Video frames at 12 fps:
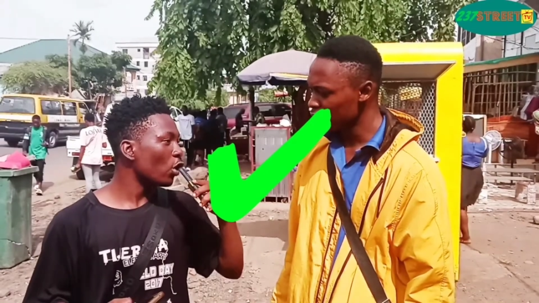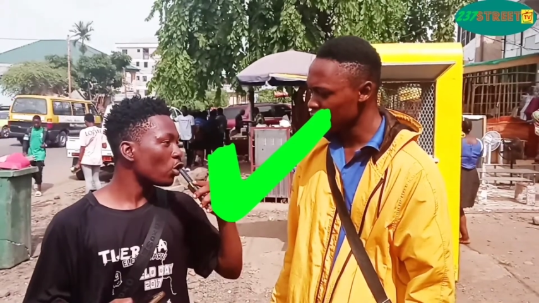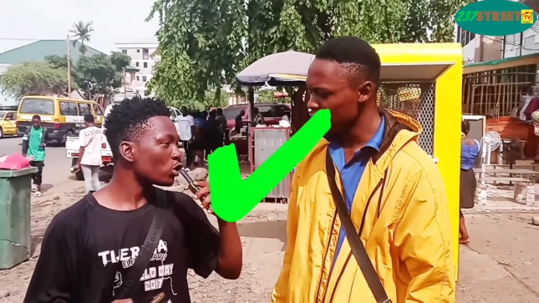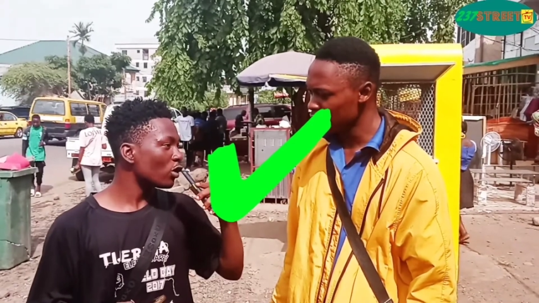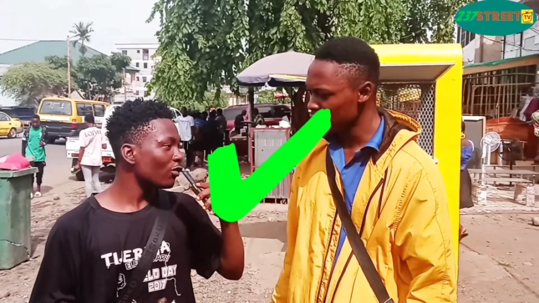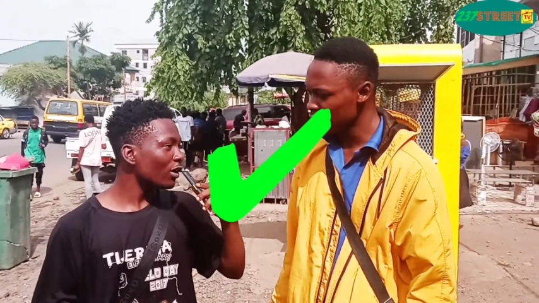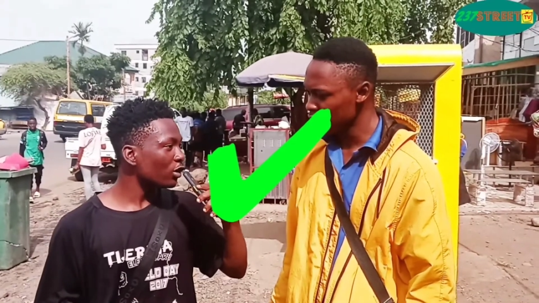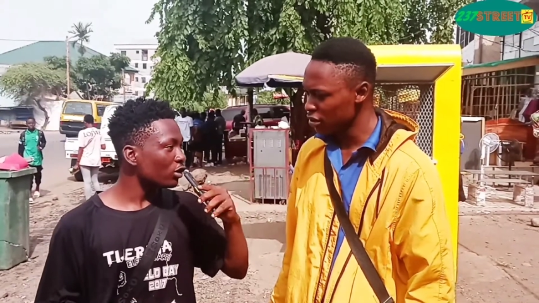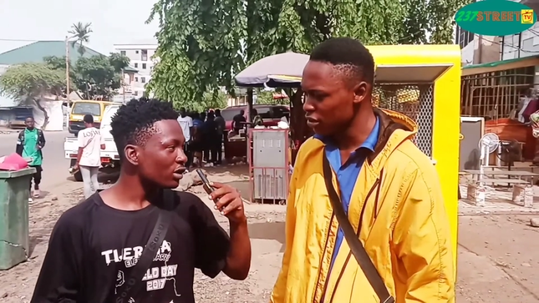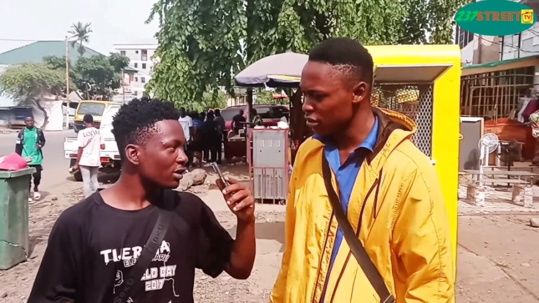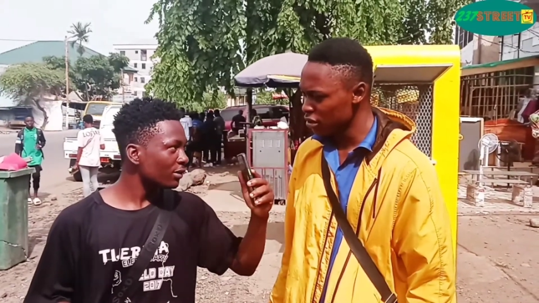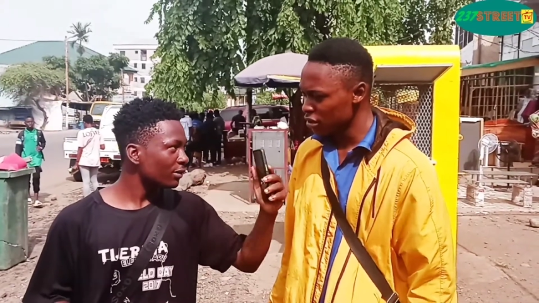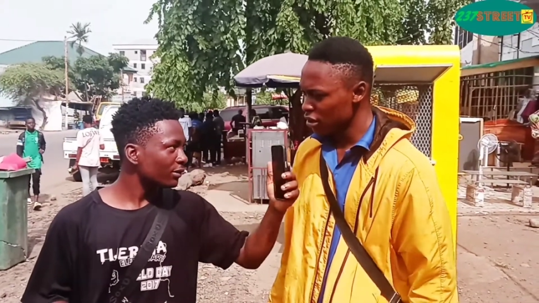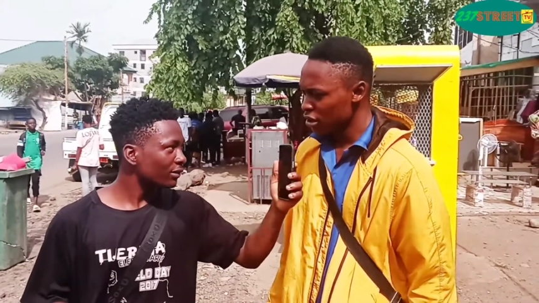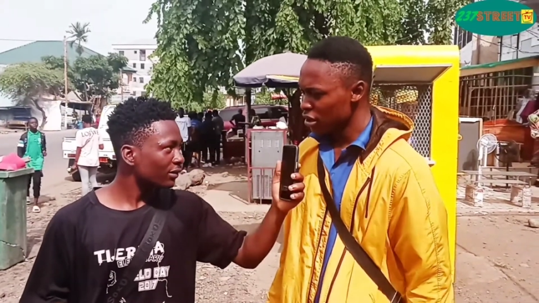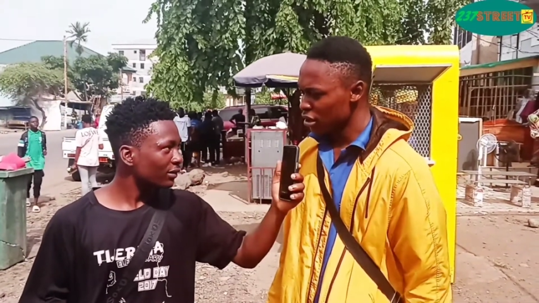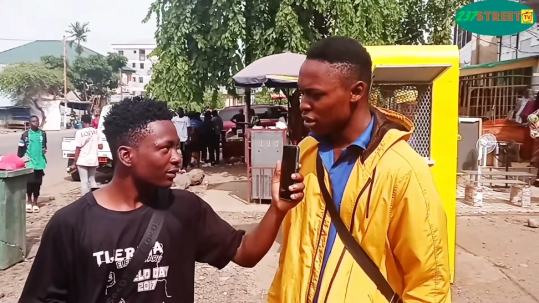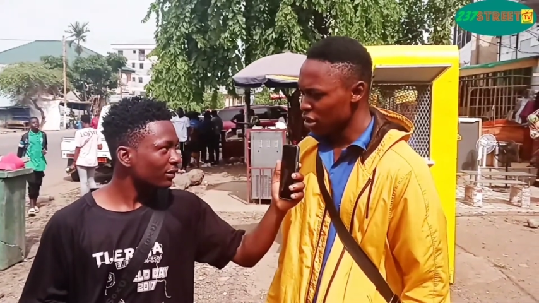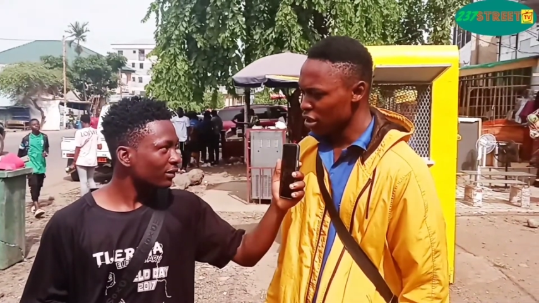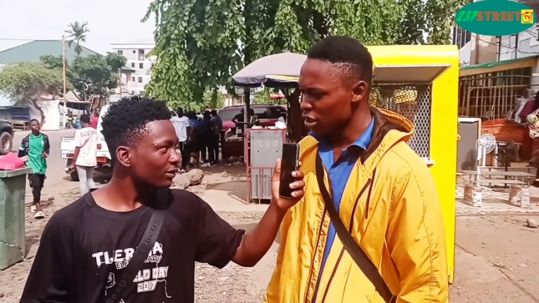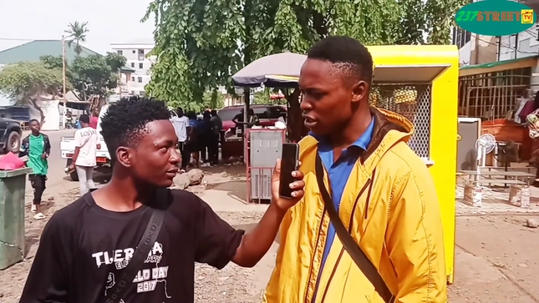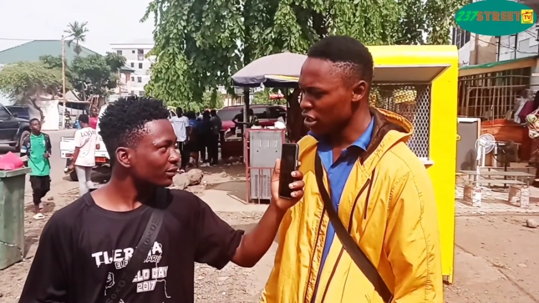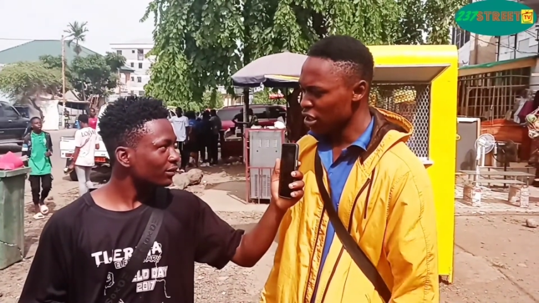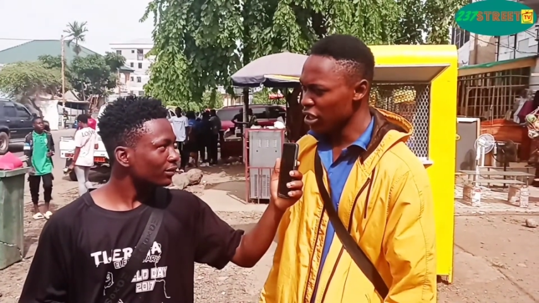Speaker 1: of the esophagus?
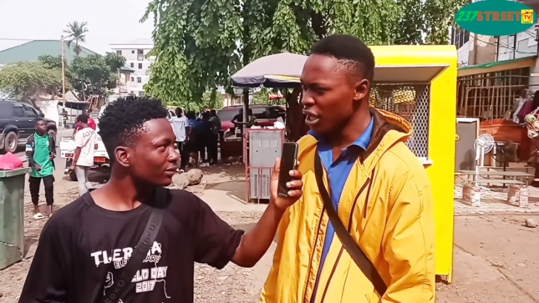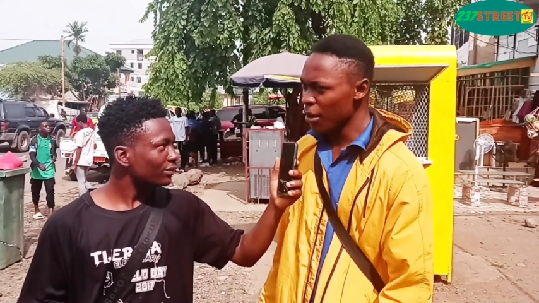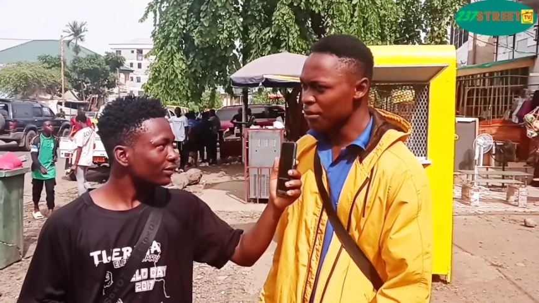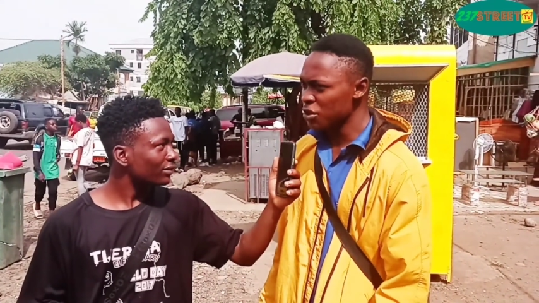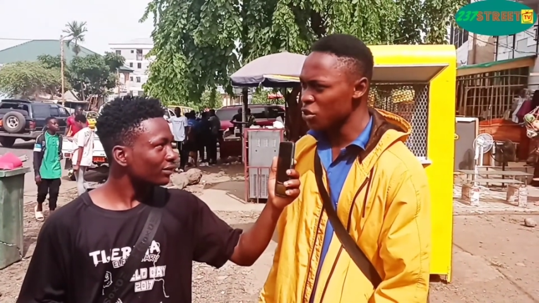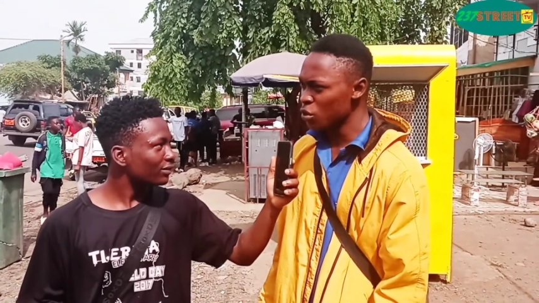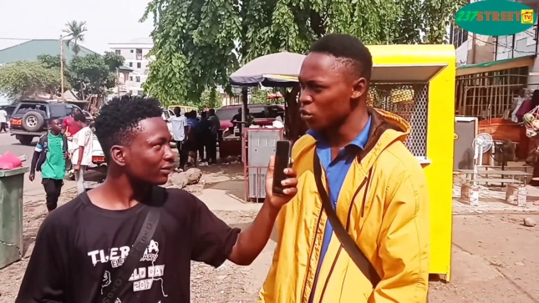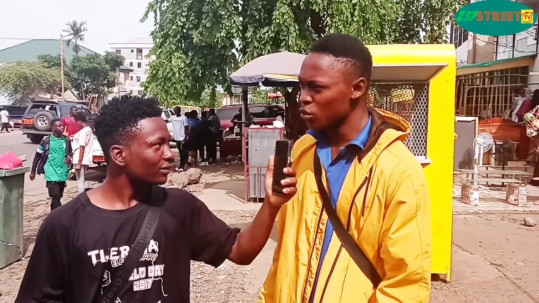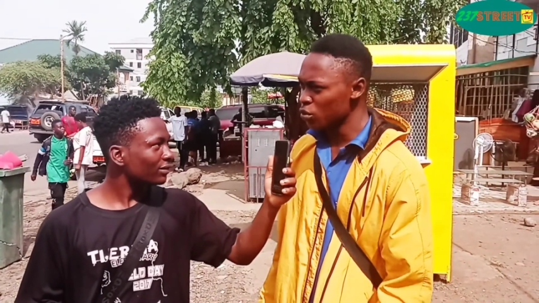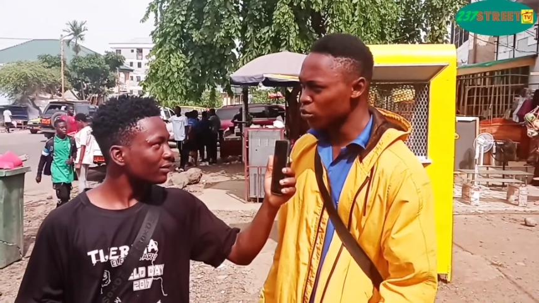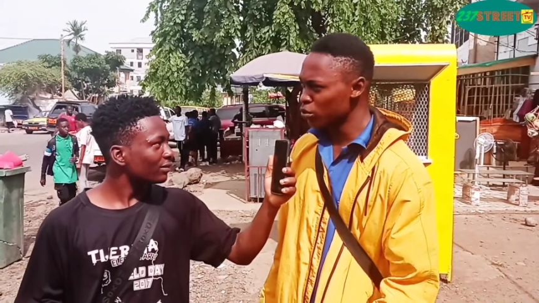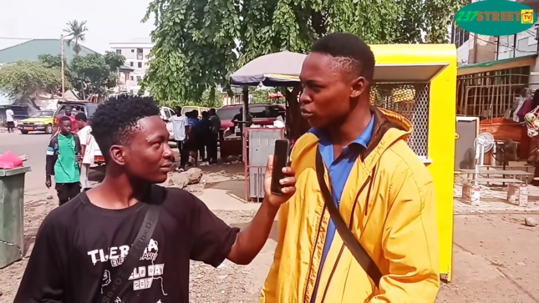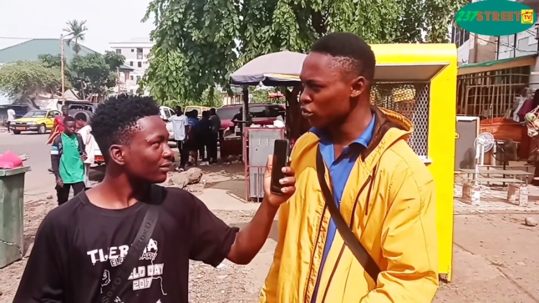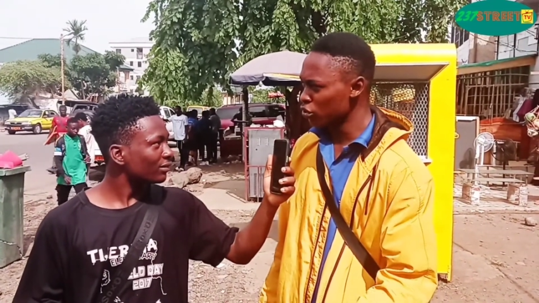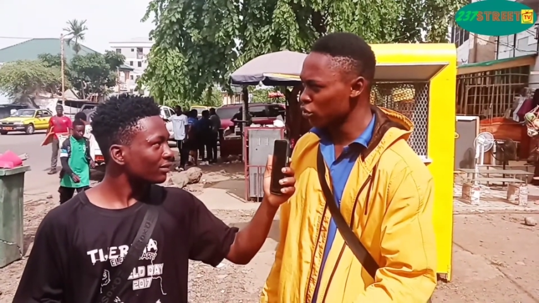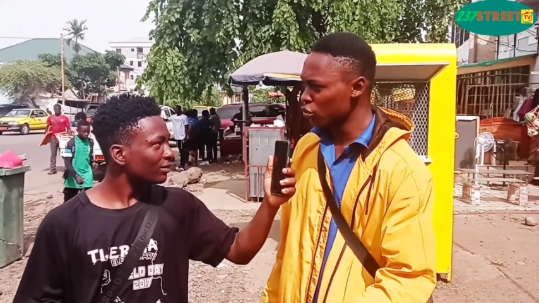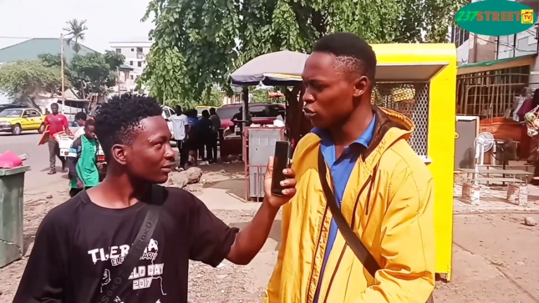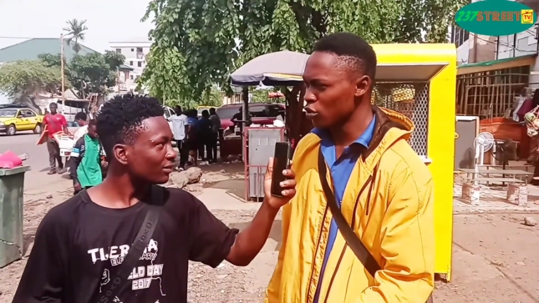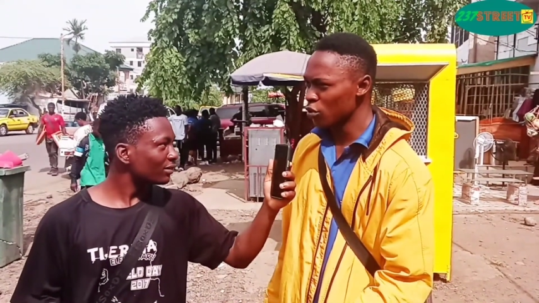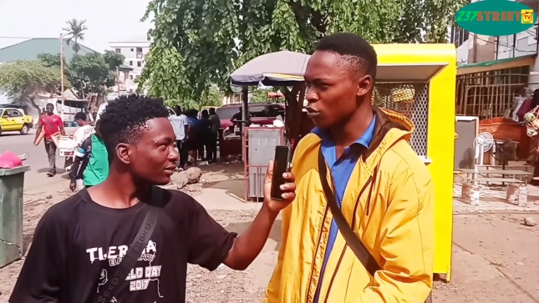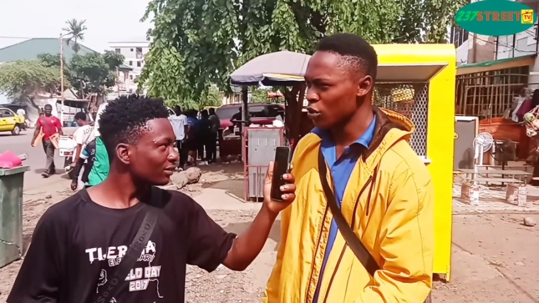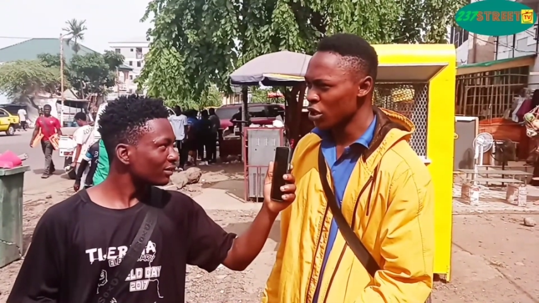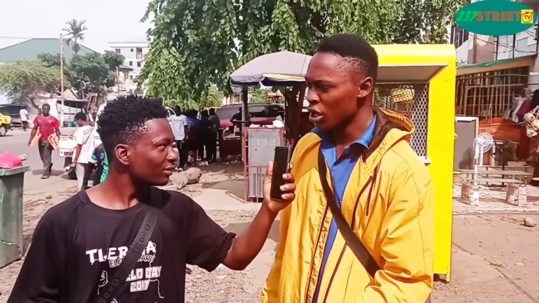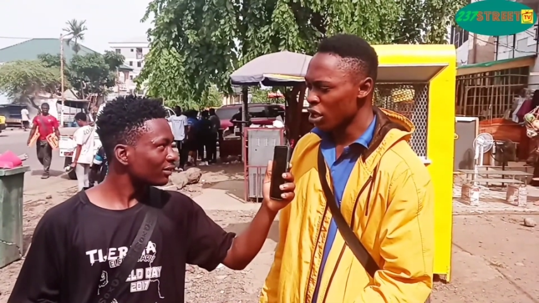it helps to, to, to